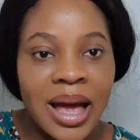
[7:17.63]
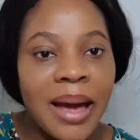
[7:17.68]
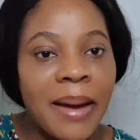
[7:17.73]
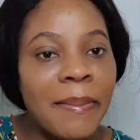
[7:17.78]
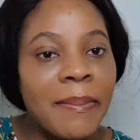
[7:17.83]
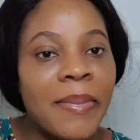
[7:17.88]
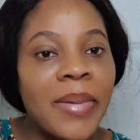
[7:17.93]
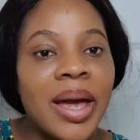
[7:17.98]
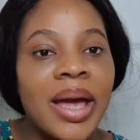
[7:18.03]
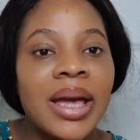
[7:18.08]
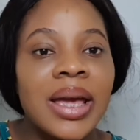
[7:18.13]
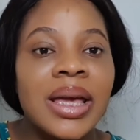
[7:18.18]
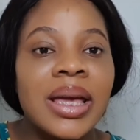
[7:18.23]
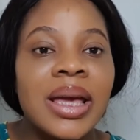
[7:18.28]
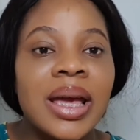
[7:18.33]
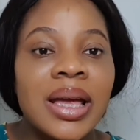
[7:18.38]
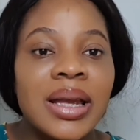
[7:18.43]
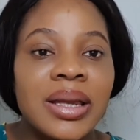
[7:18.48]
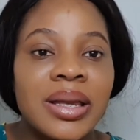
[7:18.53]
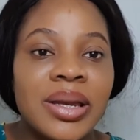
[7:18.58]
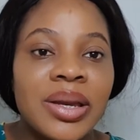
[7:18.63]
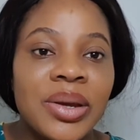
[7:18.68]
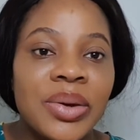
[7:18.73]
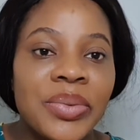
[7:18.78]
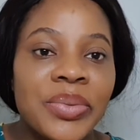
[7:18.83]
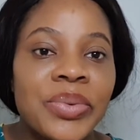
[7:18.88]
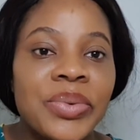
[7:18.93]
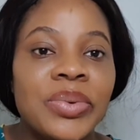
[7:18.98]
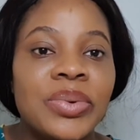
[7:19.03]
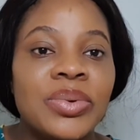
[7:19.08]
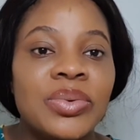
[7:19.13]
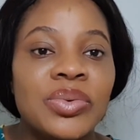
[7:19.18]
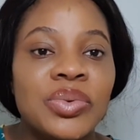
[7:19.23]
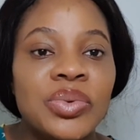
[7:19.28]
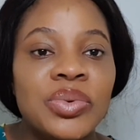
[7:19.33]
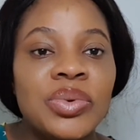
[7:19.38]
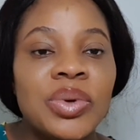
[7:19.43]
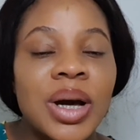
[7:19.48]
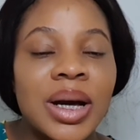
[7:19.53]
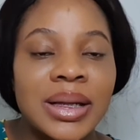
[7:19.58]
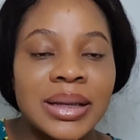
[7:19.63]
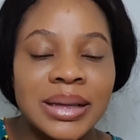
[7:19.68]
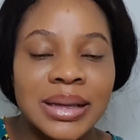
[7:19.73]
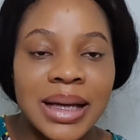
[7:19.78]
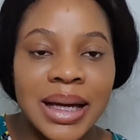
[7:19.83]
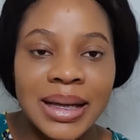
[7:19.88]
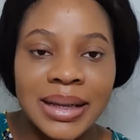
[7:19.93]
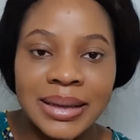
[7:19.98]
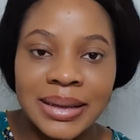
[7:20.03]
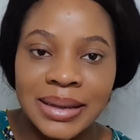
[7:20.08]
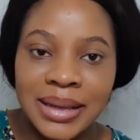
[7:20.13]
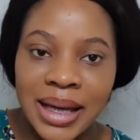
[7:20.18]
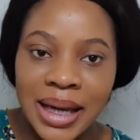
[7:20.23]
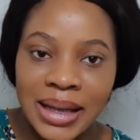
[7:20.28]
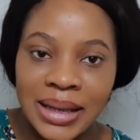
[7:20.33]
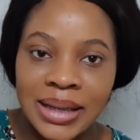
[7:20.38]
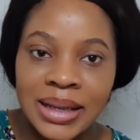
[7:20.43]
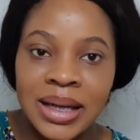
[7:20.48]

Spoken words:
Mee ihe m na-ekwu. Do as I said.